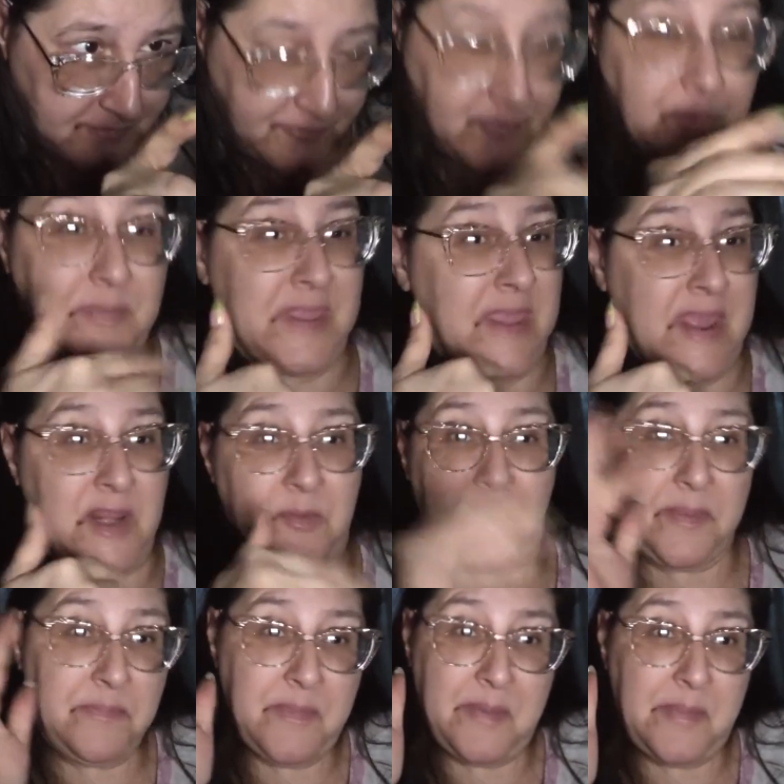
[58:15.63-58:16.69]
for me
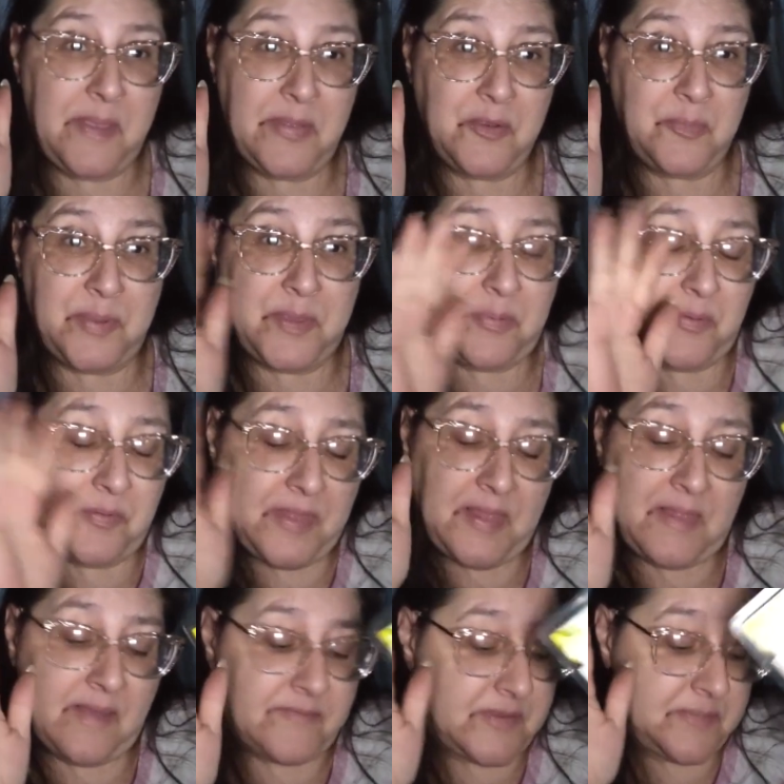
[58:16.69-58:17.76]
anyway. Maybe other people, they
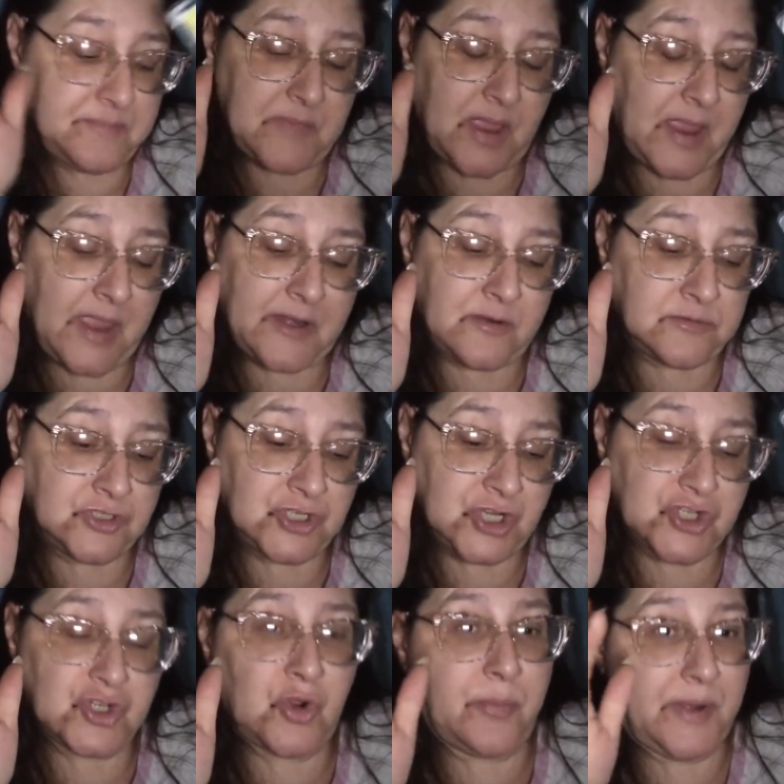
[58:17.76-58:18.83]
love it. I don't
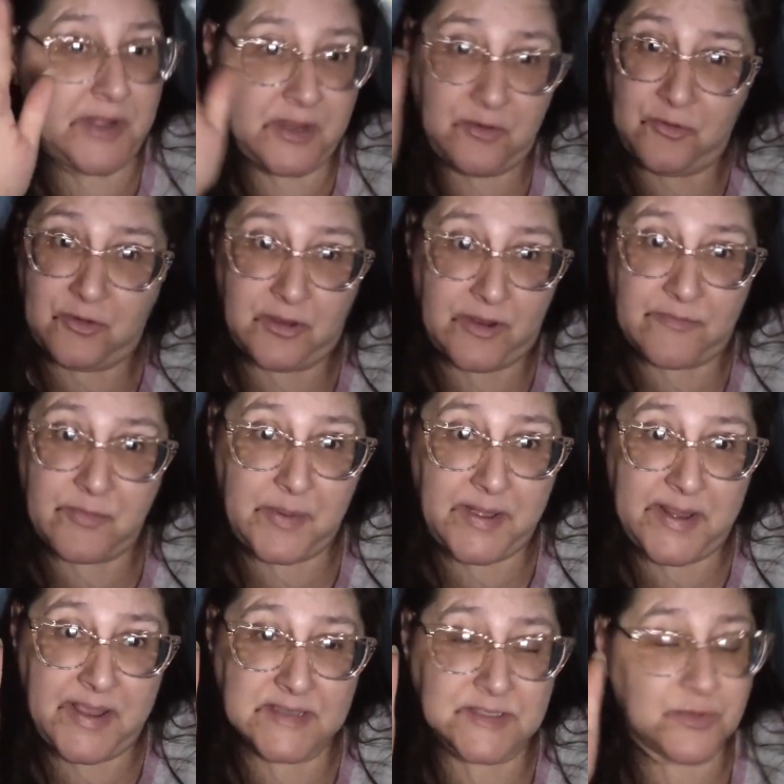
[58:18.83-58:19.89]
judge nobody.
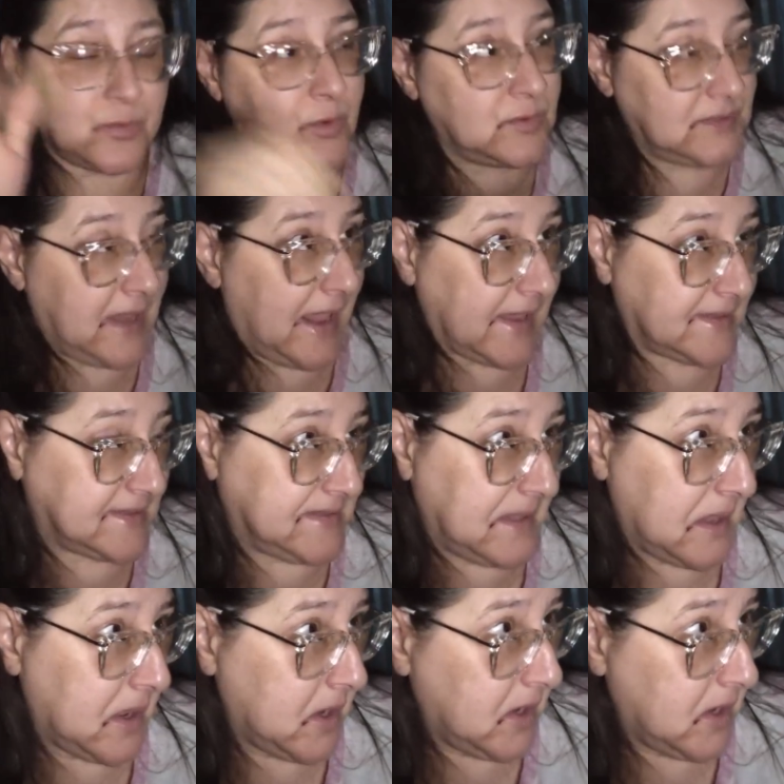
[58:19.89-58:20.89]
Everybody has their own taste.